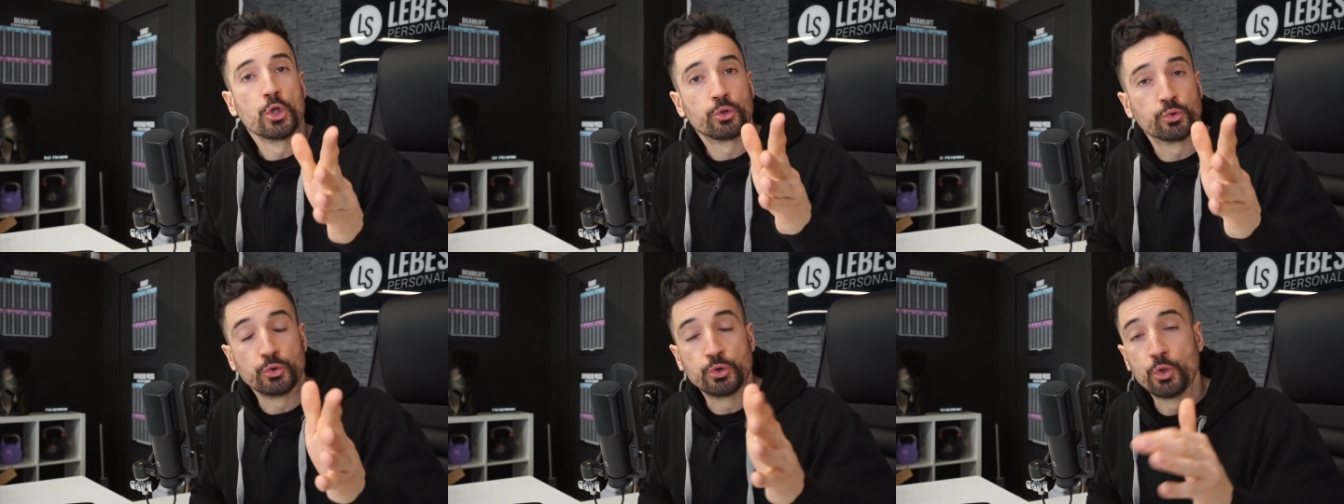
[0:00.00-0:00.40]

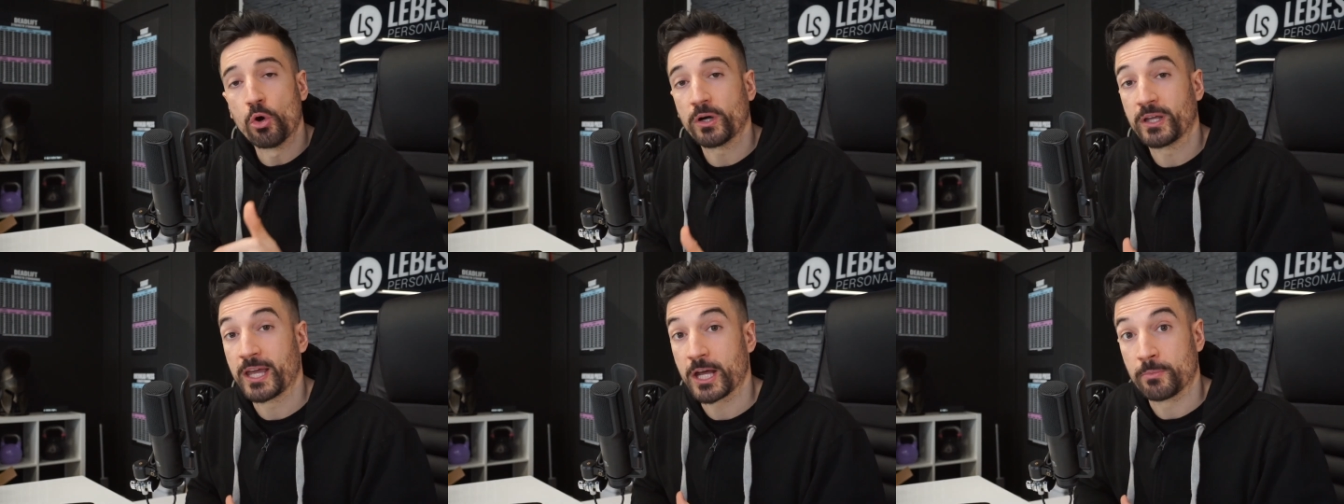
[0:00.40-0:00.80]
to
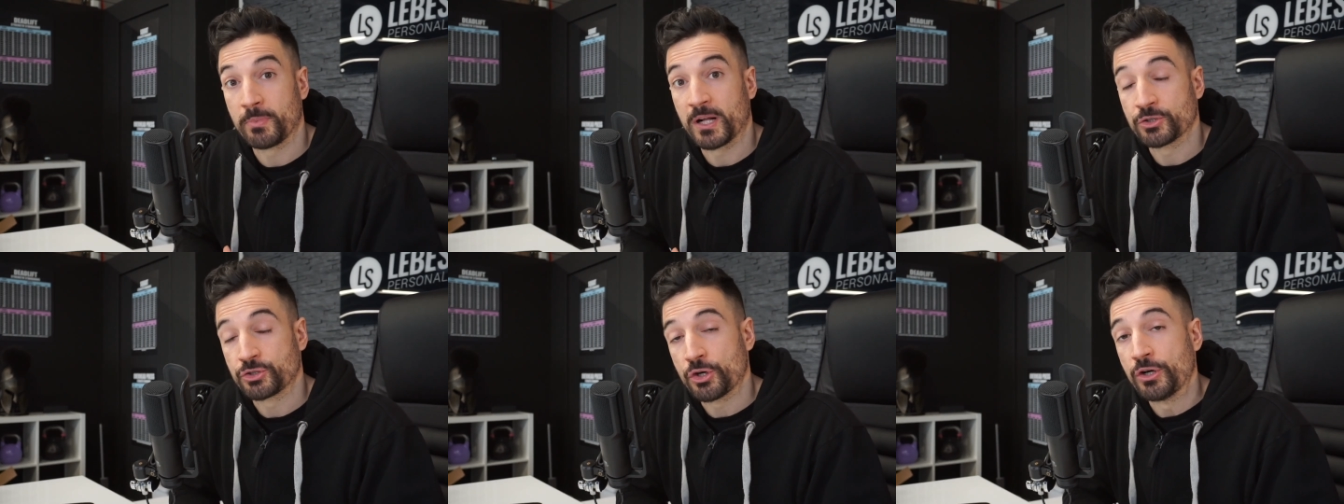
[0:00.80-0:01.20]
your
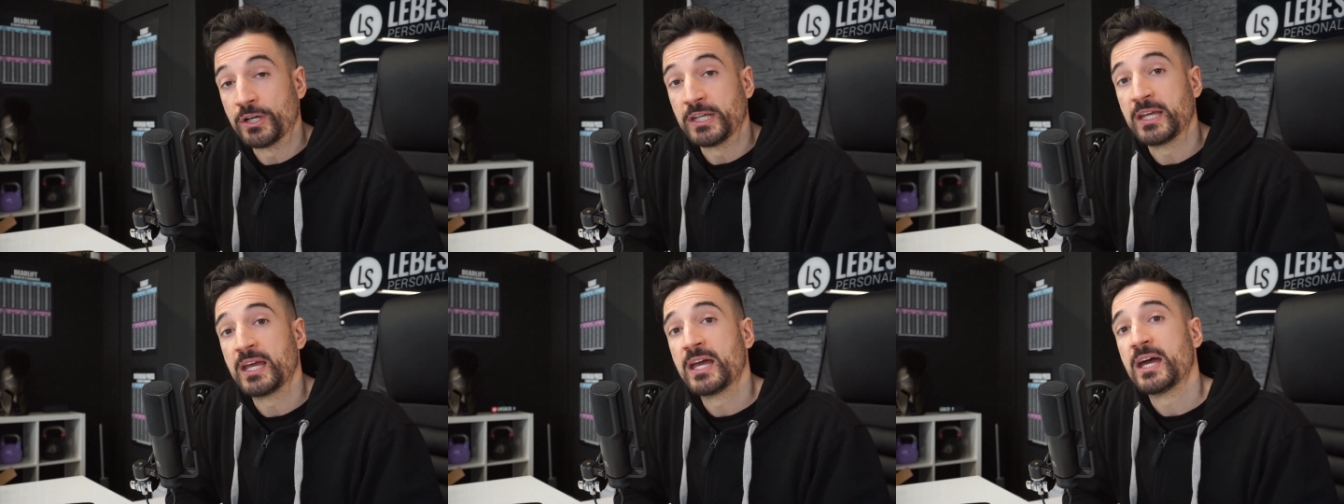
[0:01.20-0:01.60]
kettlebell
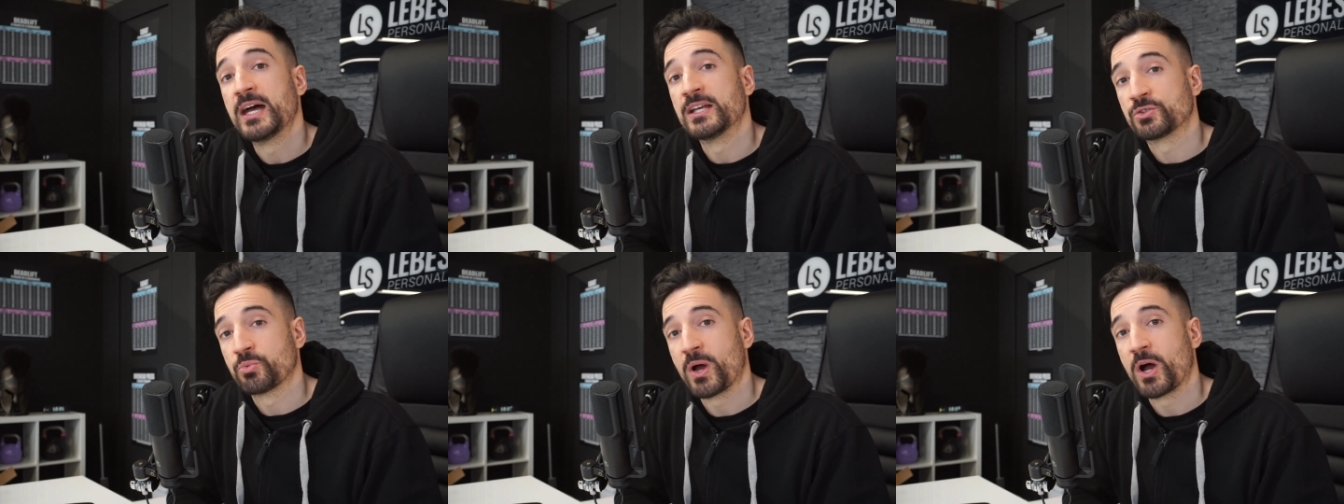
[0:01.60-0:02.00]
journey as